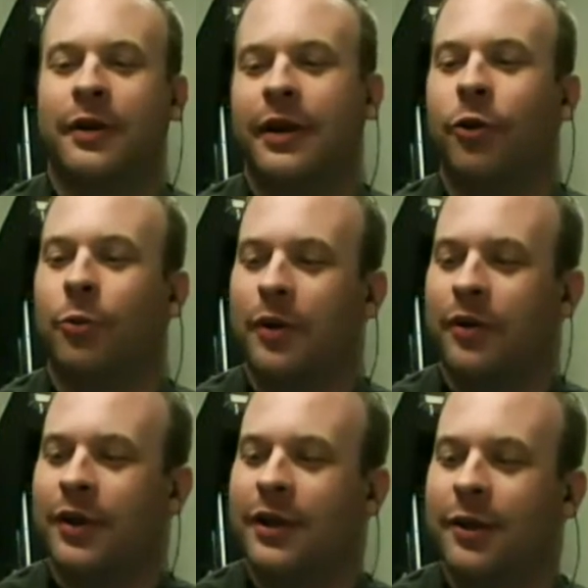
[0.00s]
help
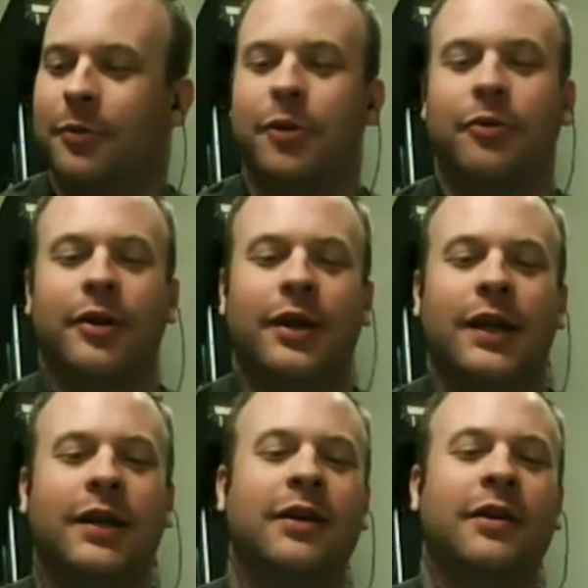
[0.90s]
the
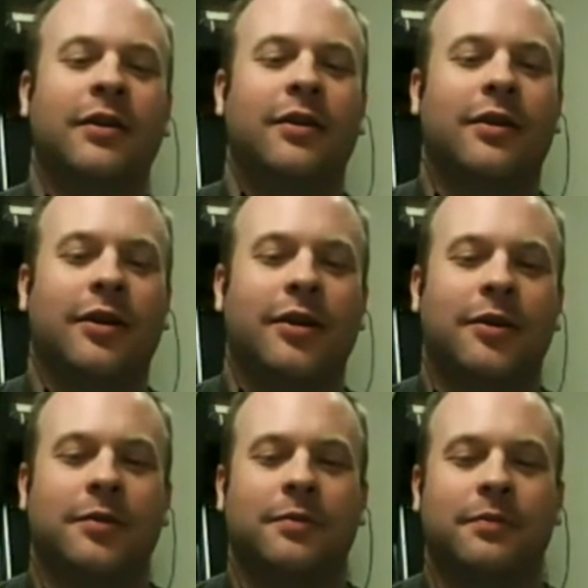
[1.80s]
community
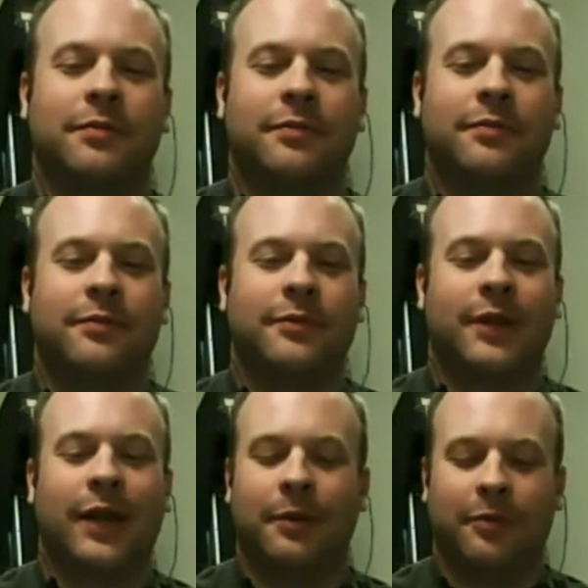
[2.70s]
um,
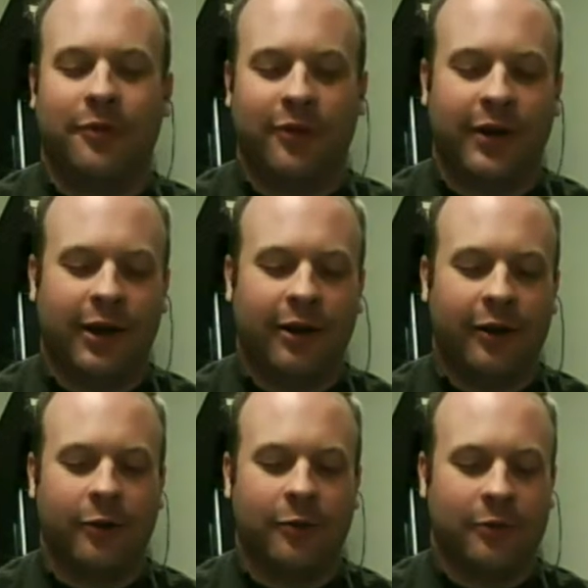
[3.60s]
type
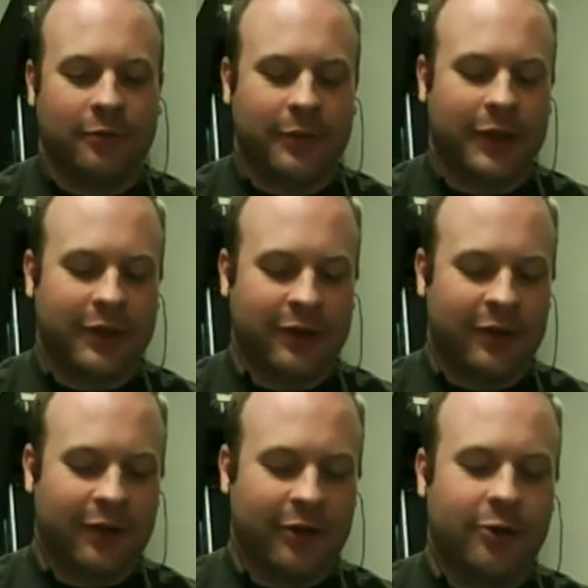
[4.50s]
scenario, but
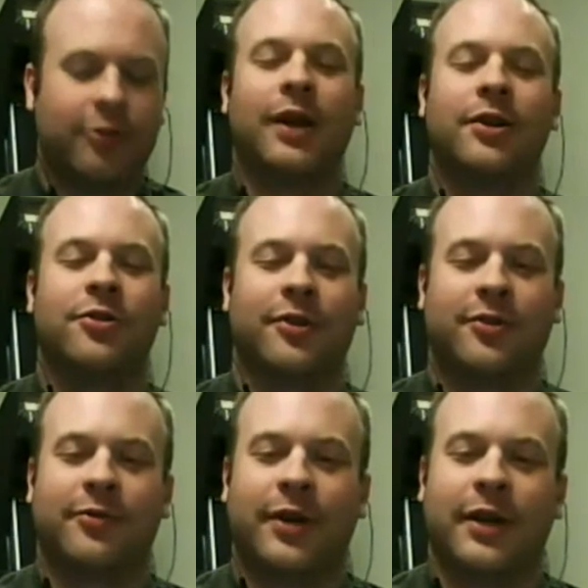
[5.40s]
they're trying to
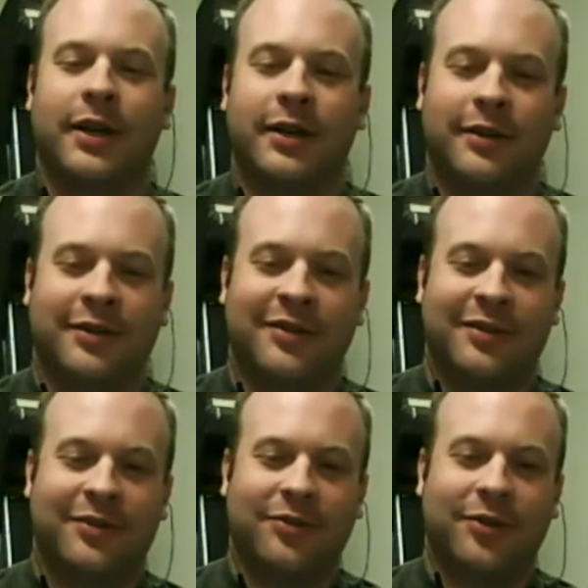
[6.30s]
justify it.
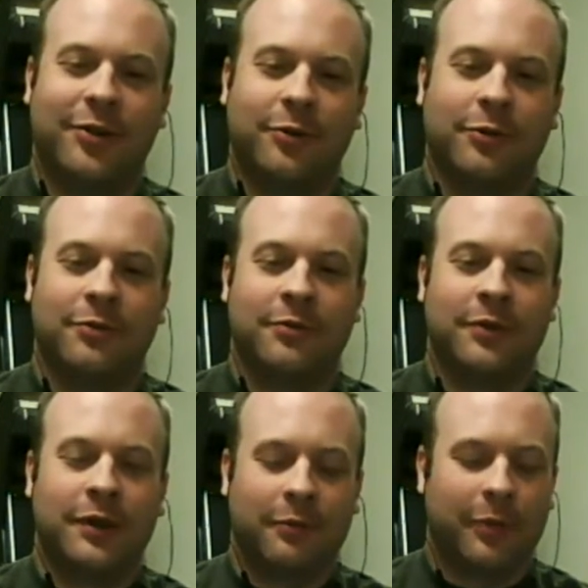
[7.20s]
So,
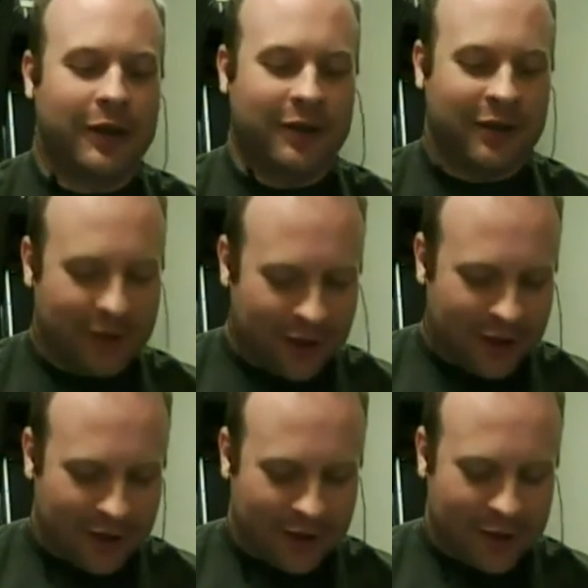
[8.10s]
but
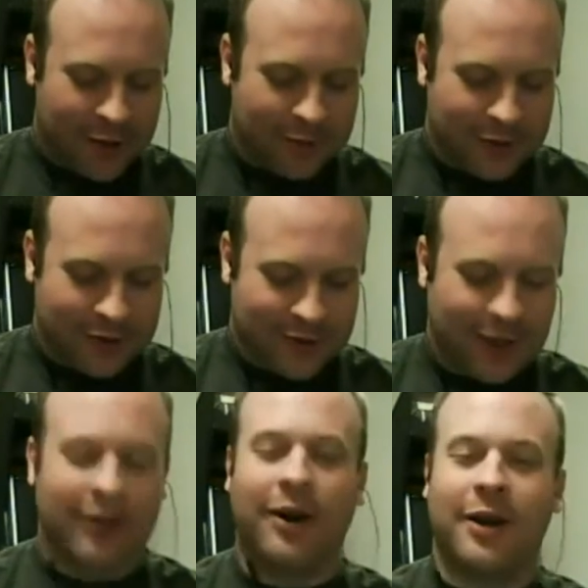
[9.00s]

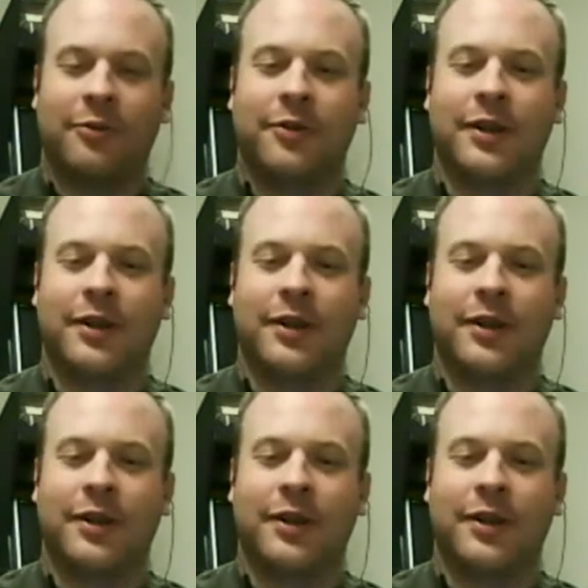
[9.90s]
I don't